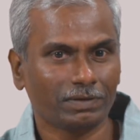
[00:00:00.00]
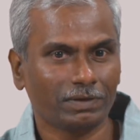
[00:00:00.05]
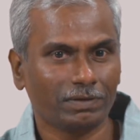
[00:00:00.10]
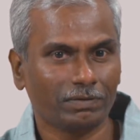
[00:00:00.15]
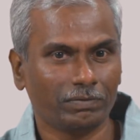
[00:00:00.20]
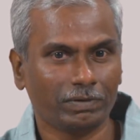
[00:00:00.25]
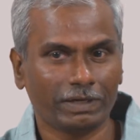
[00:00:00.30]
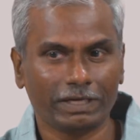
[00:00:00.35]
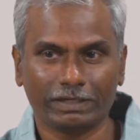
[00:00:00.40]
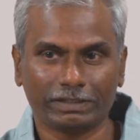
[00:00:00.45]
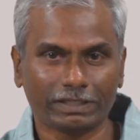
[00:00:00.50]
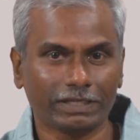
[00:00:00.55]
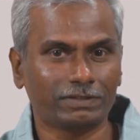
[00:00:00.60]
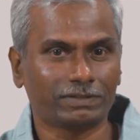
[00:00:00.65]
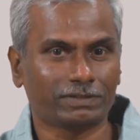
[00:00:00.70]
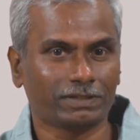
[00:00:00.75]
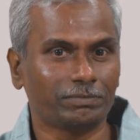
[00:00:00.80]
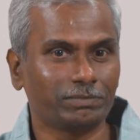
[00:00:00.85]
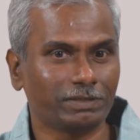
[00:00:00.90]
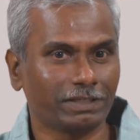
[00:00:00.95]
When I touch
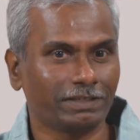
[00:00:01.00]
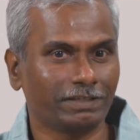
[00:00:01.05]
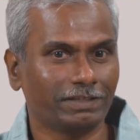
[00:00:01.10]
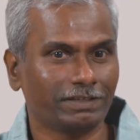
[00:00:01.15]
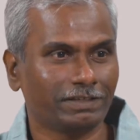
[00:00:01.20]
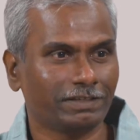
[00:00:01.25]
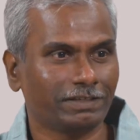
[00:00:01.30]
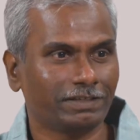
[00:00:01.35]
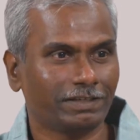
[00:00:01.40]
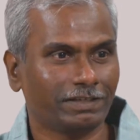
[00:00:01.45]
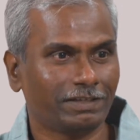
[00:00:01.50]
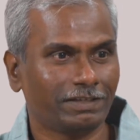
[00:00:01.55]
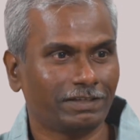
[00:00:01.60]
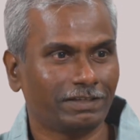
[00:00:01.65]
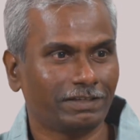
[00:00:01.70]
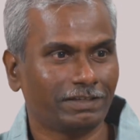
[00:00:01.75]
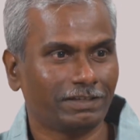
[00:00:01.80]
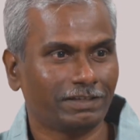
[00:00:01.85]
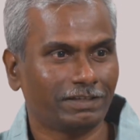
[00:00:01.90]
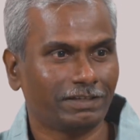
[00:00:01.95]
something,
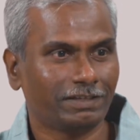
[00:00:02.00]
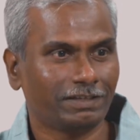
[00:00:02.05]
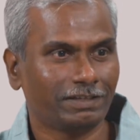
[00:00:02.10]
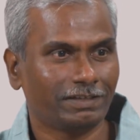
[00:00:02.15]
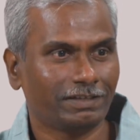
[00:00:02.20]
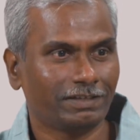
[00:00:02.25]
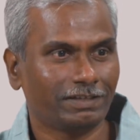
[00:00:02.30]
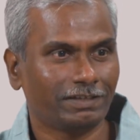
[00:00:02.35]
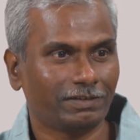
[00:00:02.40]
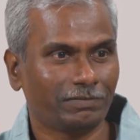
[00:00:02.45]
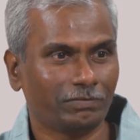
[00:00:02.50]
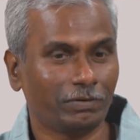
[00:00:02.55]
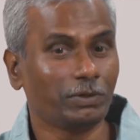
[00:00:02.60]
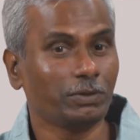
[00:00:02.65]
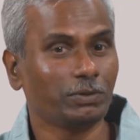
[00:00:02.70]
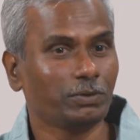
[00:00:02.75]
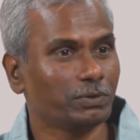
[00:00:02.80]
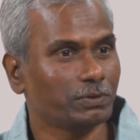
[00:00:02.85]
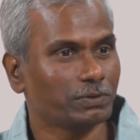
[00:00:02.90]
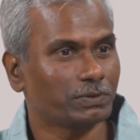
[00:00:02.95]
when do
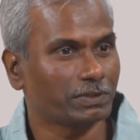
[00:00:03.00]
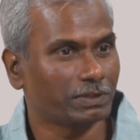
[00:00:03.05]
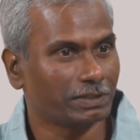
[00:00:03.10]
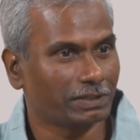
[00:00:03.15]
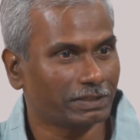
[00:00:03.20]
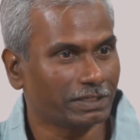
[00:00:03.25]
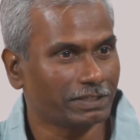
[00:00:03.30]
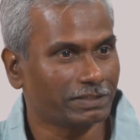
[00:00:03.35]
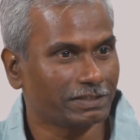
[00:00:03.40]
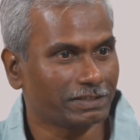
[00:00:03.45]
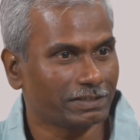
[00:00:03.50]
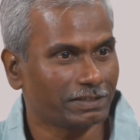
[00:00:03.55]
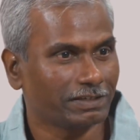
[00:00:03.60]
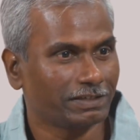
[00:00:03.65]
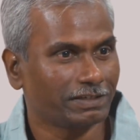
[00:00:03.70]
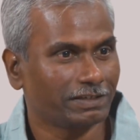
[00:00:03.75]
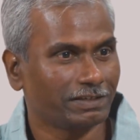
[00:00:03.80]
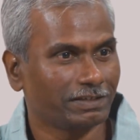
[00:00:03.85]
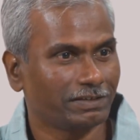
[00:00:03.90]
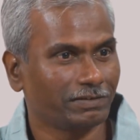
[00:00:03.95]
you use touch,
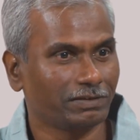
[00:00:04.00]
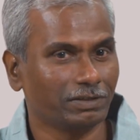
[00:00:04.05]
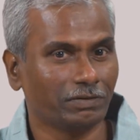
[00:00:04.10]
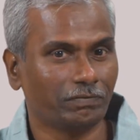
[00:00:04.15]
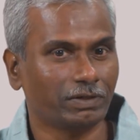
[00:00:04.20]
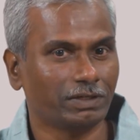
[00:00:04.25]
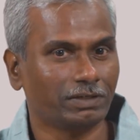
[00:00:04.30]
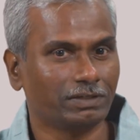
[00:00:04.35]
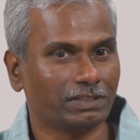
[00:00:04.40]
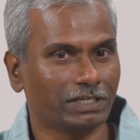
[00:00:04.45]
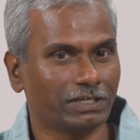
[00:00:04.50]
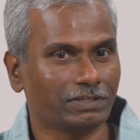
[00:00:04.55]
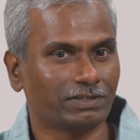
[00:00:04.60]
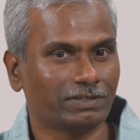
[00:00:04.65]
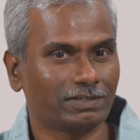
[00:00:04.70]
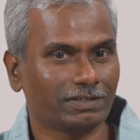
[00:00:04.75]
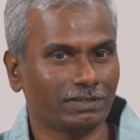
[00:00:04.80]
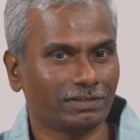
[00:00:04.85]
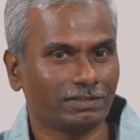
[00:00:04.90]
the word touch?